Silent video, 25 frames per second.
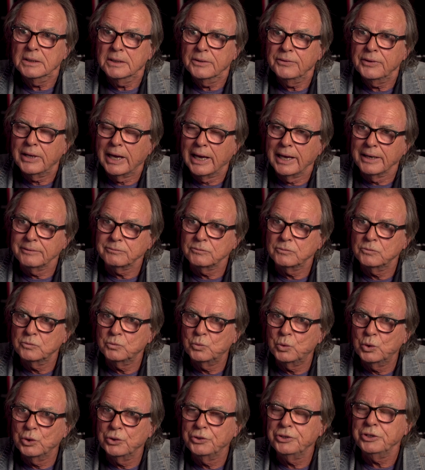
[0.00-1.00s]
that
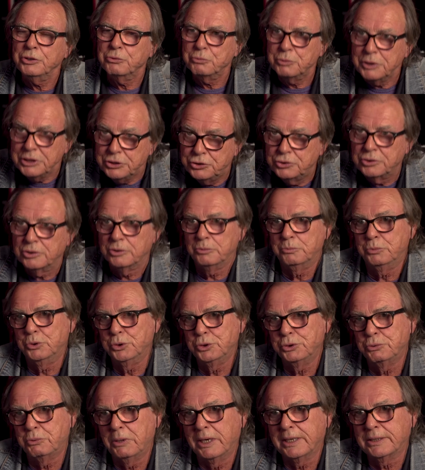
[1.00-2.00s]
were the original
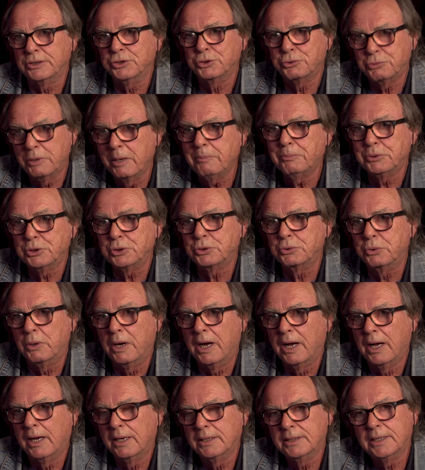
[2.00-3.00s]
Bushwackers
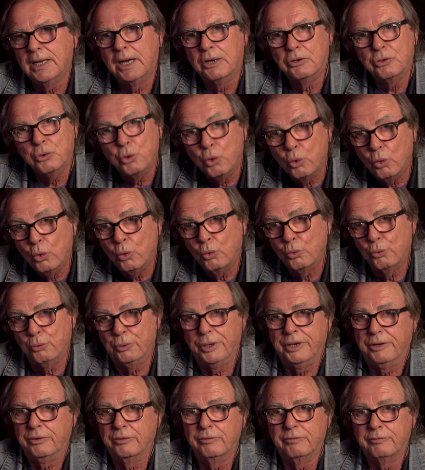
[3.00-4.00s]
repertoire are all
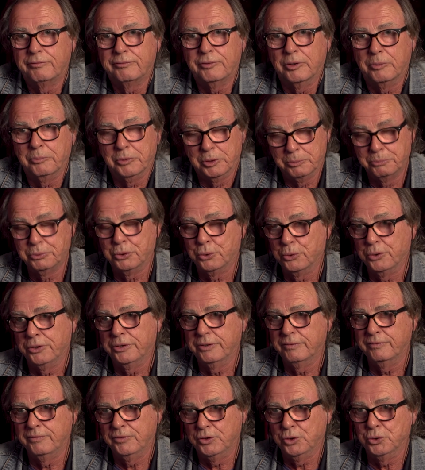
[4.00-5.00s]
written from the point
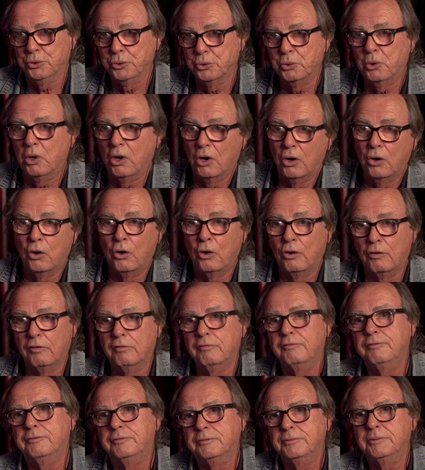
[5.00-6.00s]
of view
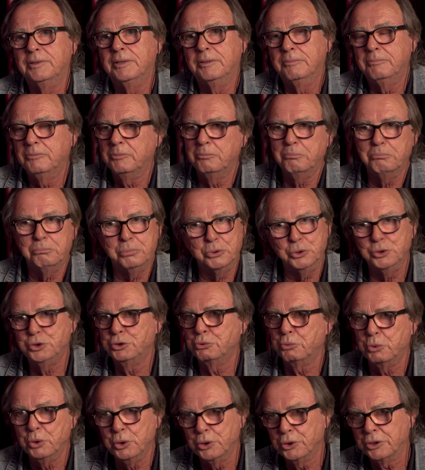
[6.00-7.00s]
of
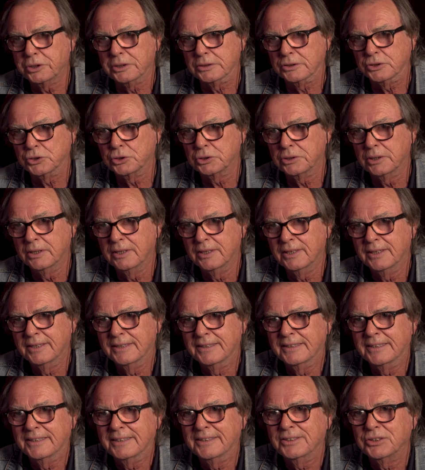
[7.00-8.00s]
bush workers.
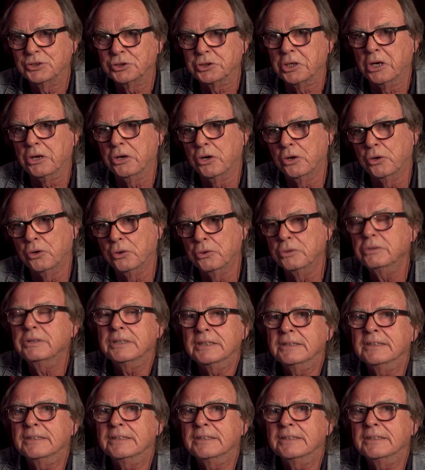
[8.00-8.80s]
So